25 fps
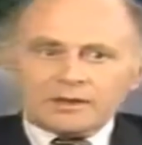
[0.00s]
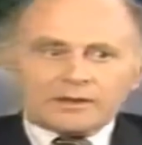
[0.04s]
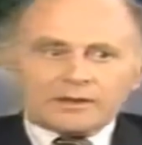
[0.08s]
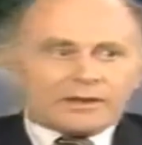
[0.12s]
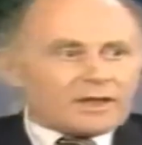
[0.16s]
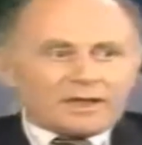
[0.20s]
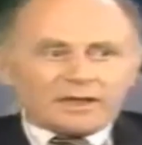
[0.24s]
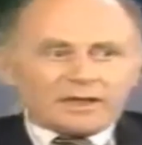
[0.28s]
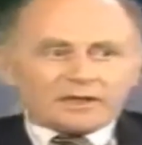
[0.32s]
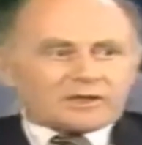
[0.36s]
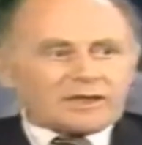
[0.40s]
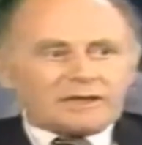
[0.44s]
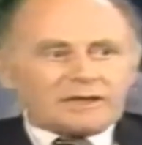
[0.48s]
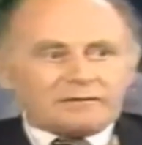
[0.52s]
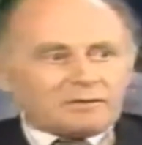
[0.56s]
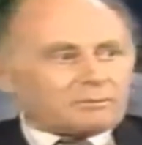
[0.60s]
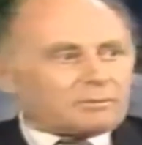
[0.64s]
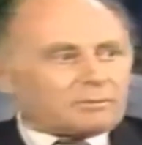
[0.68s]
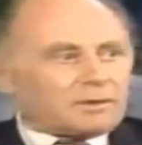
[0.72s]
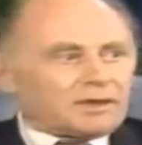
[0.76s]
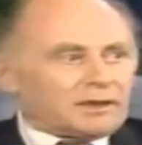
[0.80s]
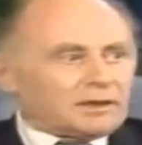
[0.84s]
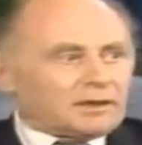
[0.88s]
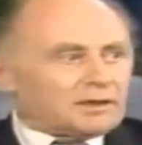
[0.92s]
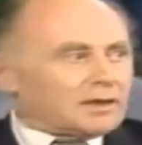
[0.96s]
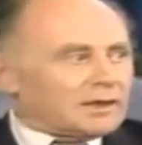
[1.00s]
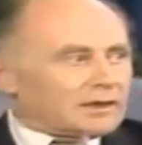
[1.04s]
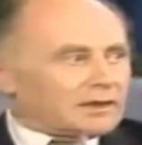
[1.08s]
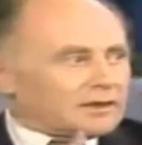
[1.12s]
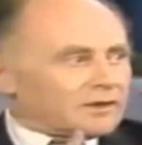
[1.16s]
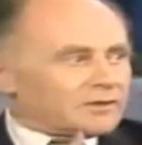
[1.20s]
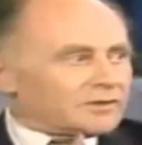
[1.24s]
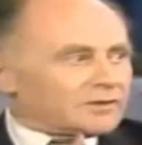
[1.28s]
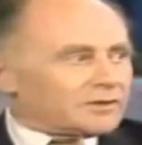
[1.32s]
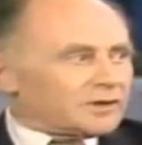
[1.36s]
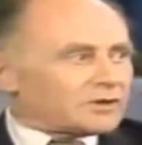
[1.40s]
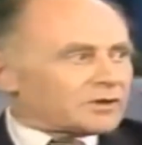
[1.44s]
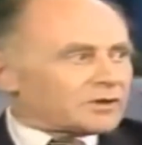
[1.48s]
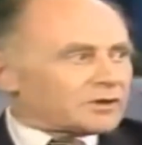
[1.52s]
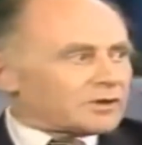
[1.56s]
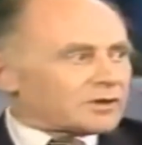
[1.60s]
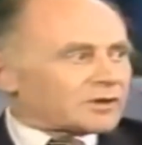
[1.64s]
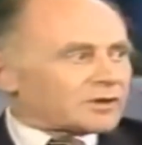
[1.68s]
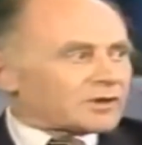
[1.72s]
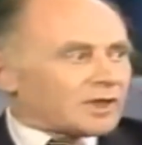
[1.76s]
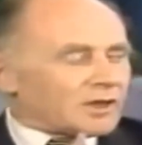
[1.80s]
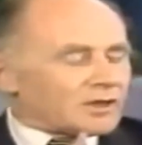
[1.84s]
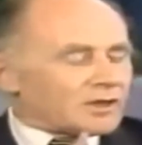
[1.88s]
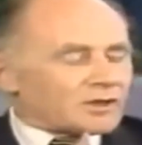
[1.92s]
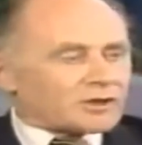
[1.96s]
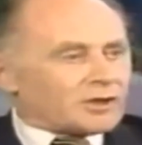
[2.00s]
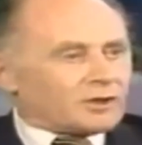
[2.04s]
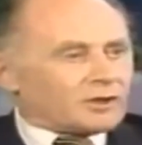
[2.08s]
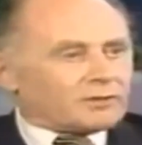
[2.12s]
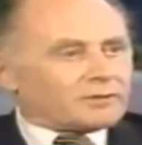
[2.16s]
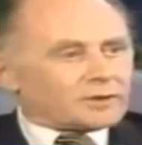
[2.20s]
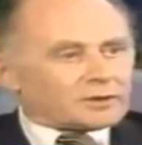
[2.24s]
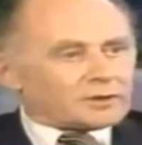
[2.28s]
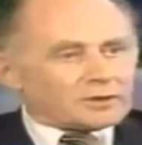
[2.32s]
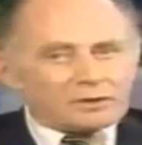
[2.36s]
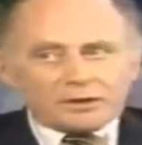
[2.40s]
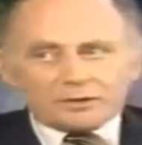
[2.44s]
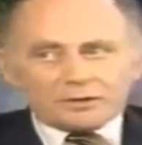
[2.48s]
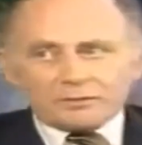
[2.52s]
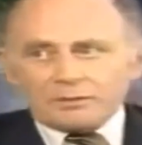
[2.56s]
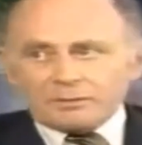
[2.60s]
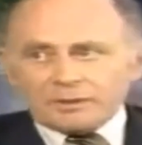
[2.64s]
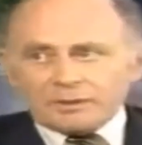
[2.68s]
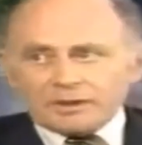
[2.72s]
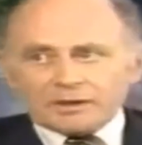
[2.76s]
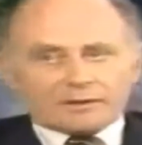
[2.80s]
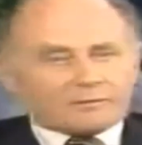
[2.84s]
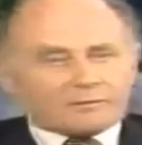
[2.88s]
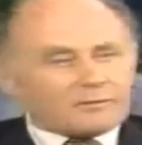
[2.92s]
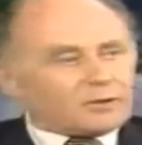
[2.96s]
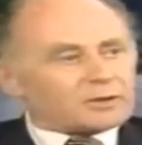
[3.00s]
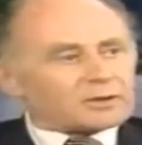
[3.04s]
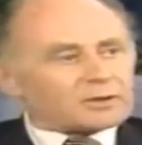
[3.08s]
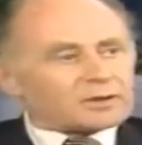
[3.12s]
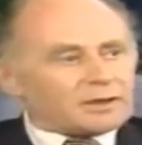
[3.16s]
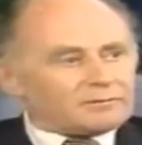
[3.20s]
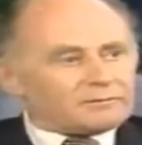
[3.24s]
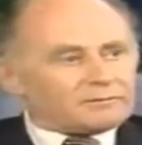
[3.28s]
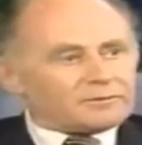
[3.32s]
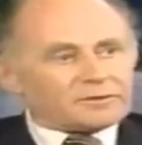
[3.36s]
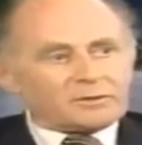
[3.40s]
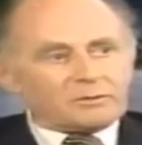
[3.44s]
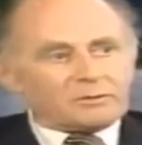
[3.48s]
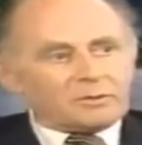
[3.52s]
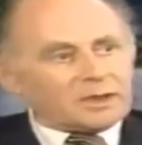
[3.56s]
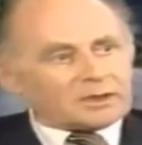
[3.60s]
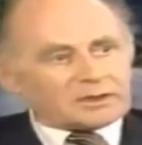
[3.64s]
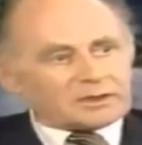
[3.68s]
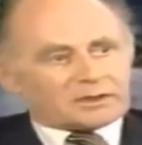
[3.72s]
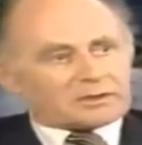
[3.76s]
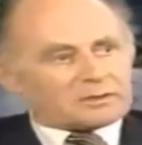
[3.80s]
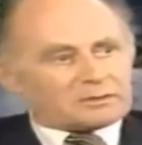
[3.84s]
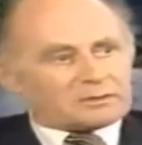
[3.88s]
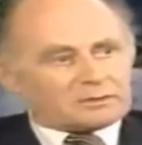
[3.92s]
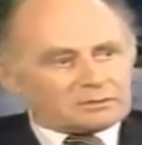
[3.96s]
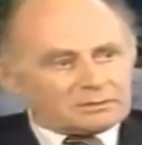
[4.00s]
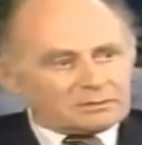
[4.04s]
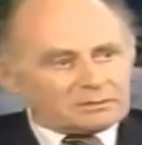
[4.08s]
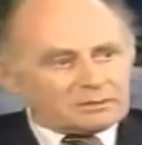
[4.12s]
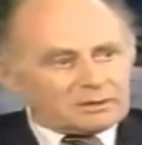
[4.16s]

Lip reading: There has never been an indigenous Soviet automobile. They've all come from the West.